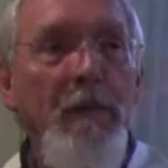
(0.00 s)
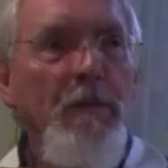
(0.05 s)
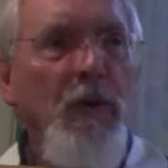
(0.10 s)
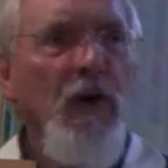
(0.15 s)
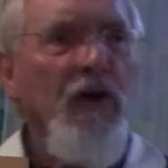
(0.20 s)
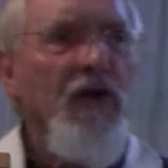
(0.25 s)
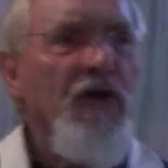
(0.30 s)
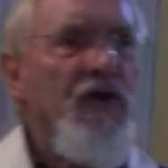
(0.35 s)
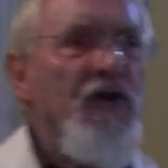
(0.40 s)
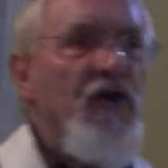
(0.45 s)

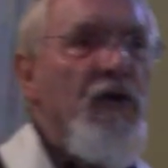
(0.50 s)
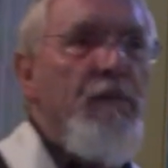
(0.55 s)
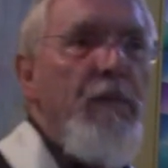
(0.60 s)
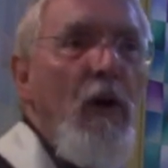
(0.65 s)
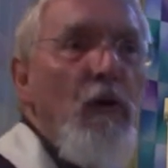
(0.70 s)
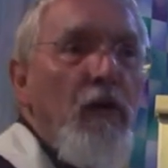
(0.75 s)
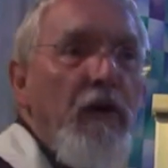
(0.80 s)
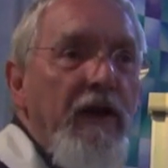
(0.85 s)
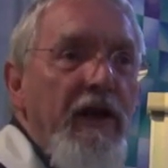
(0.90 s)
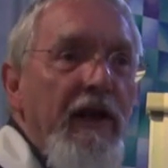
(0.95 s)
put a
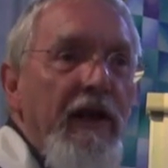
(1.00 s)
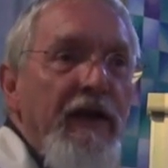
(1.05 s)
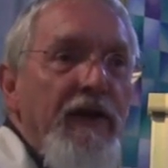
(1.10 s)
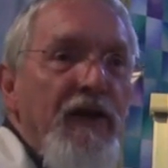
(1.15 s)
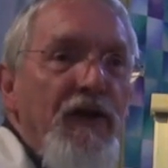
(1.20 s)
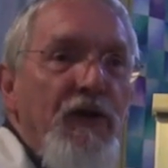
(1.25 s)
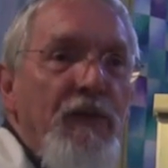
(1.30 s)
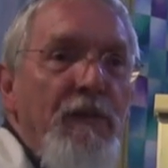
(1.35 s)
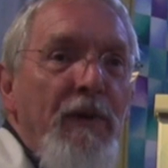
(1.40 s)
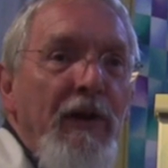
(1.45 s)
spoke in
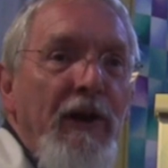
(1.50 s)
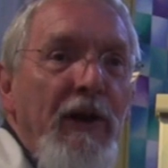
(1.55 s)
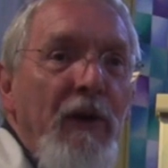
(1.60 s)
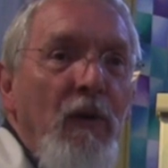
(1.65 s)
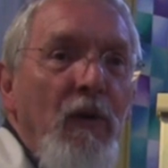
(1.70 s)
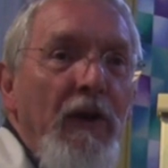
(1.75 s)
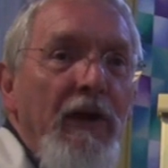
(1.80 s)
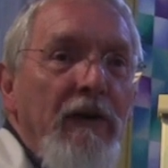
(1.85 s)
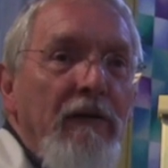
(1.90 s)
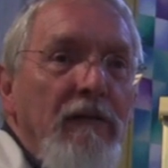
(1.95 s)
a
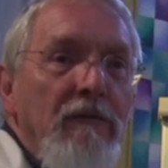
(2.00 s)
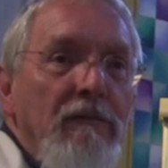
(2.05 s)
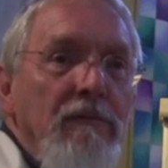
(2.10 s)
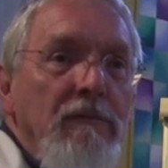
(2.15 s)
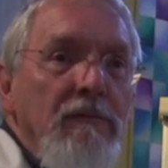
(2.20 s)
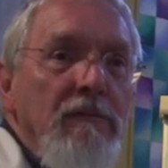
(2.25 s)
spinning wheel